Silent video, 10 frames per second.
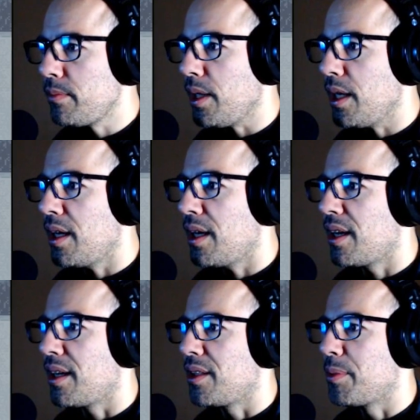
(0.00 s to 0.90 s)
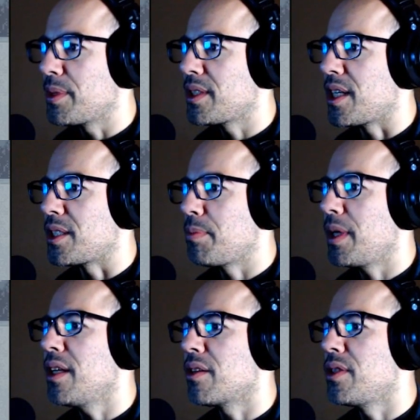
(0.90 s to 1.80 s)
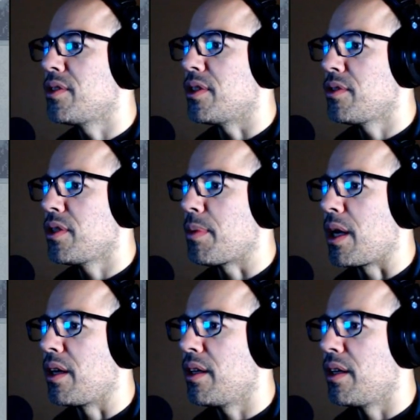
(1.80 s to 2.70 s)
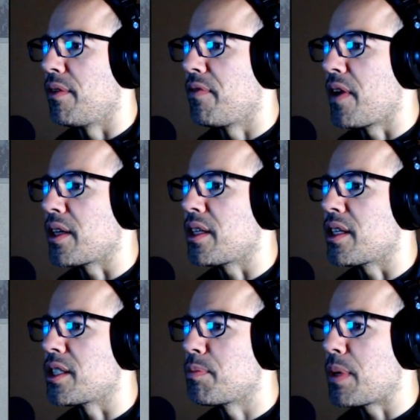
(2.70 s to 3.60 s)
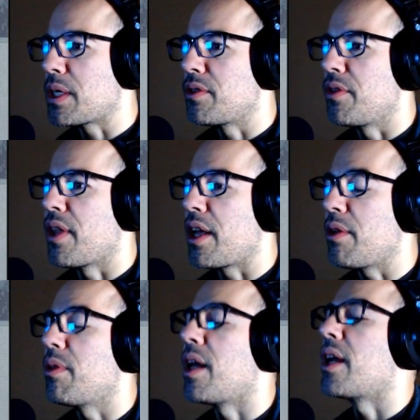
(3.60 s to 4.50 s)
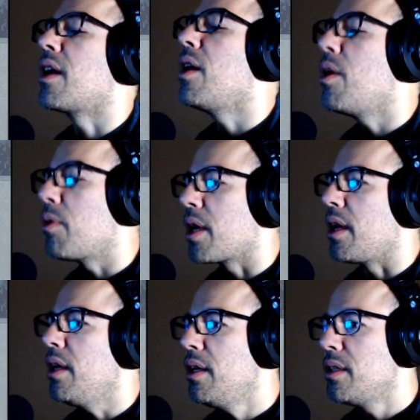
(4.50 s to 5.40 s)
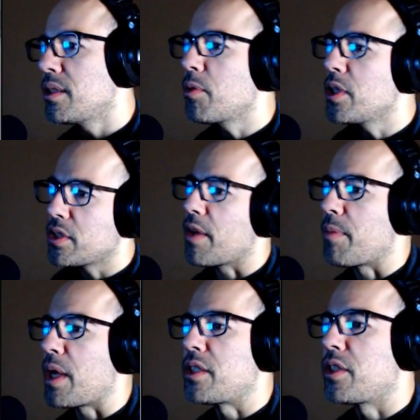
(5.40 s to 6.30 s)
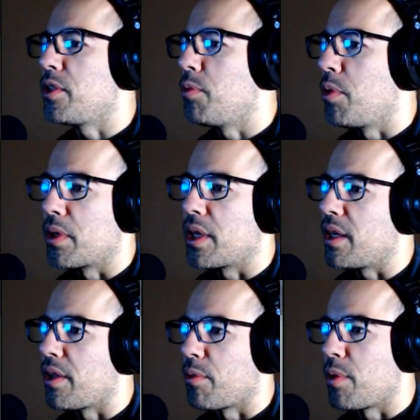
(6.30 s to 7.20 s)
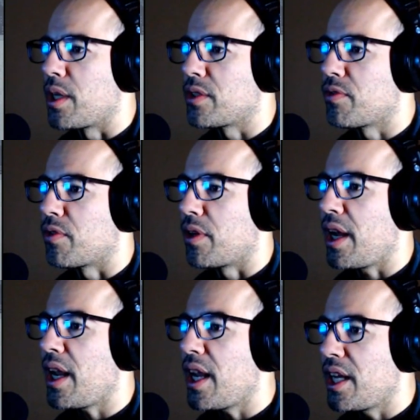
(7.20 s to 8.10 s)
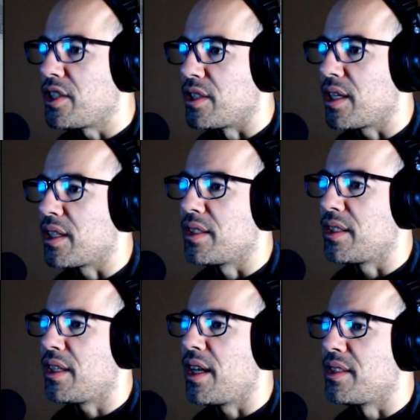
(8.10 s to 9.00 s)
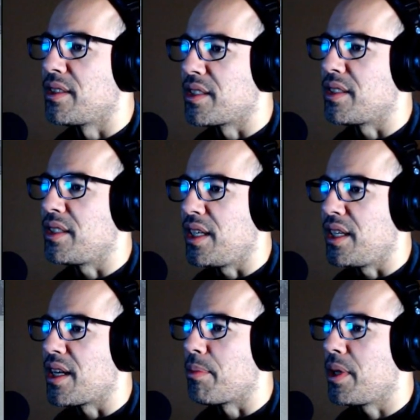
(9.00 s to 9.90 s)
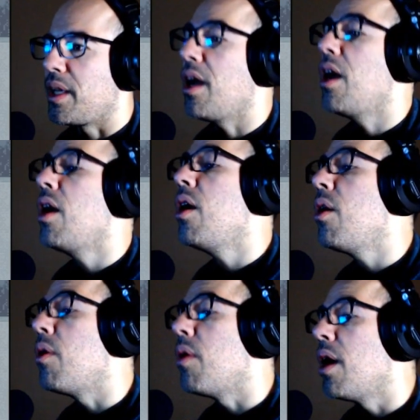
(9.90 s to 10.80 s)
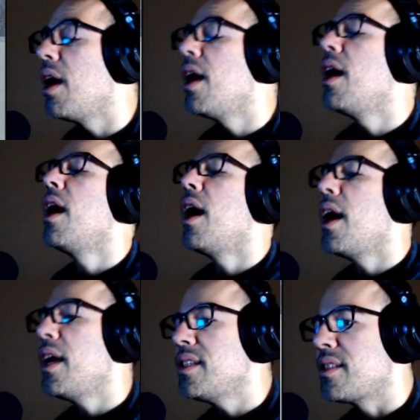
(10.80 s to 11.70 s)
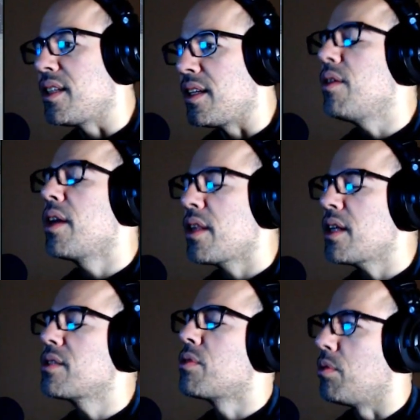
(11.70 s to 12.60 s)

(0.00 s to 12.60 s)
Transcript: Loomis says, picking a creature is usually about finding a special that you like. Oh, okay. Some creatures have magic you won't get otherwise for ages and doesn't need MP. Oh, I see. Okay, that's cool.